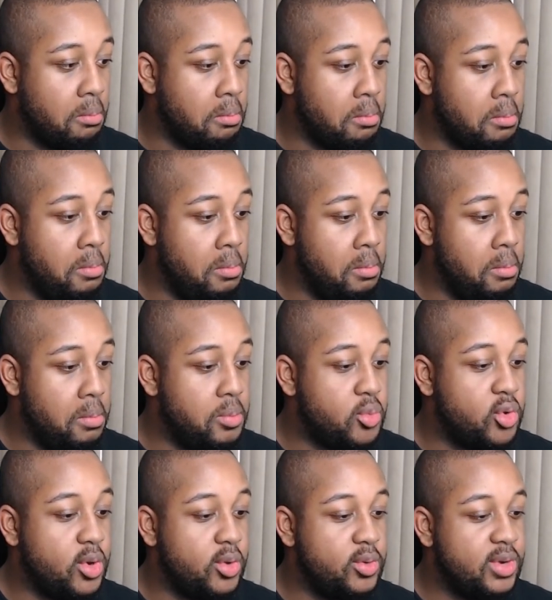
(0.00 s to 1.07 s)
hmm,
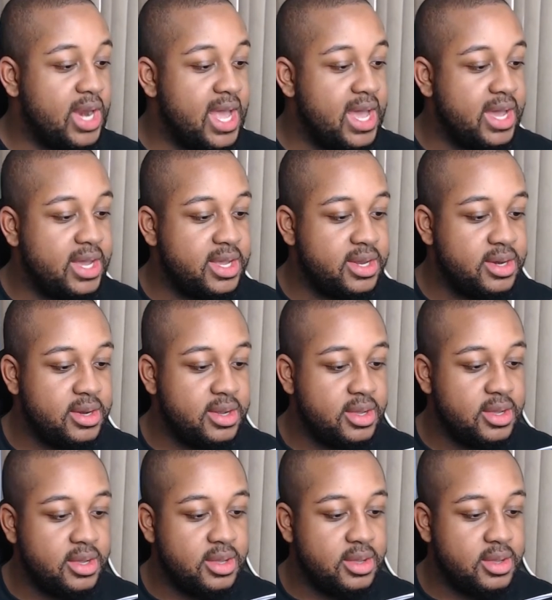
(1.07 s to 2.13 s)
Proline,
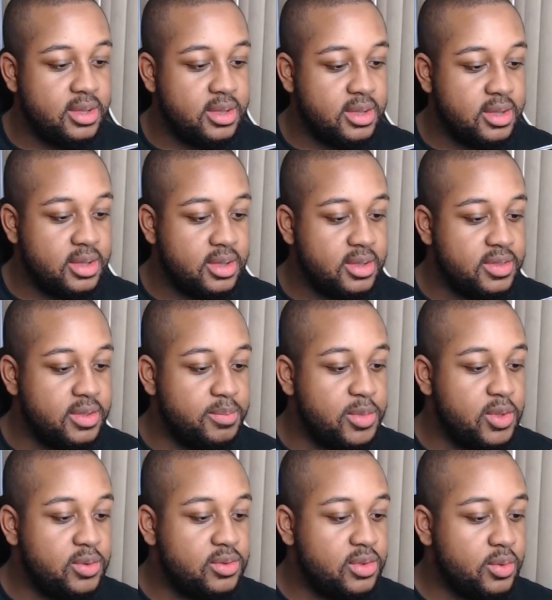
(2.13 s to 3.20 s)
the
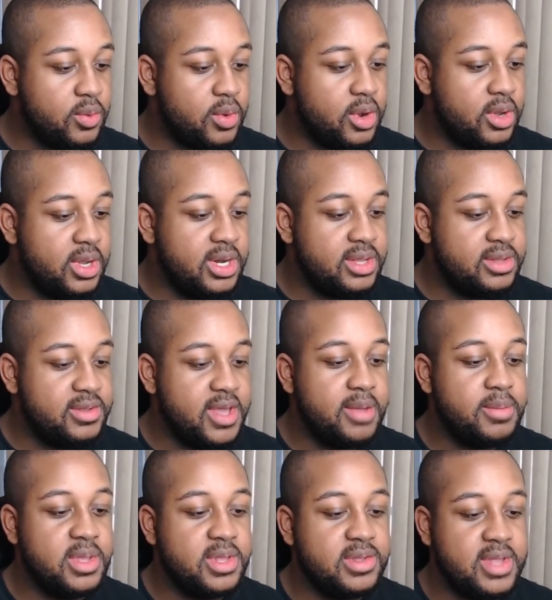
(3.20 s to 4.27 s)
Music World
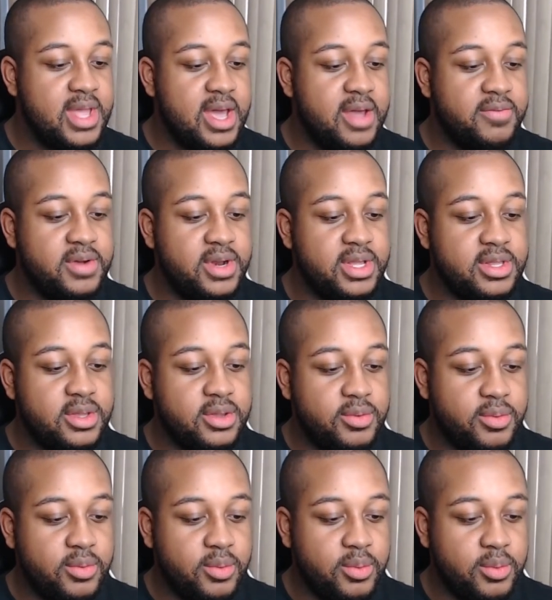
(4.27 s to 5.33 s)
Entertainment staff, Linda
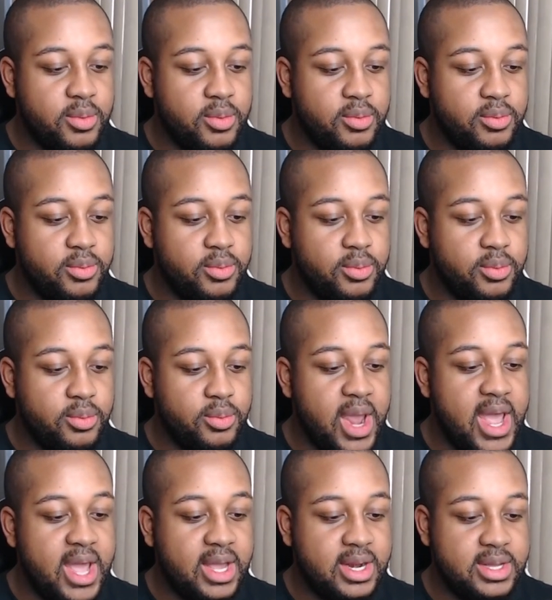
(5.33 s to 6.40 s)

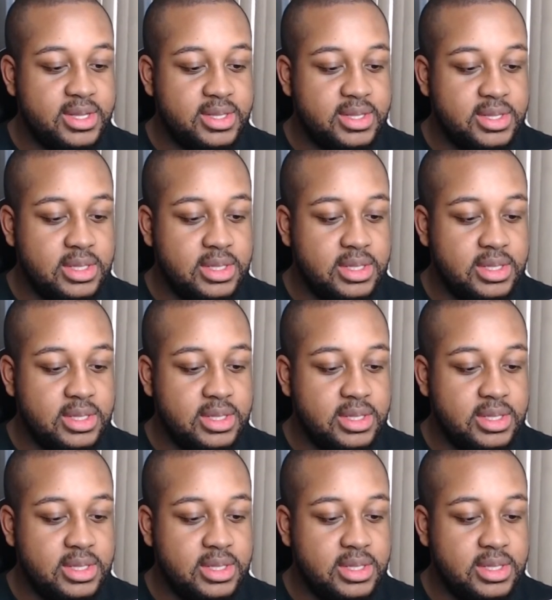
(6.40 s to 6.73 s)
Raglan,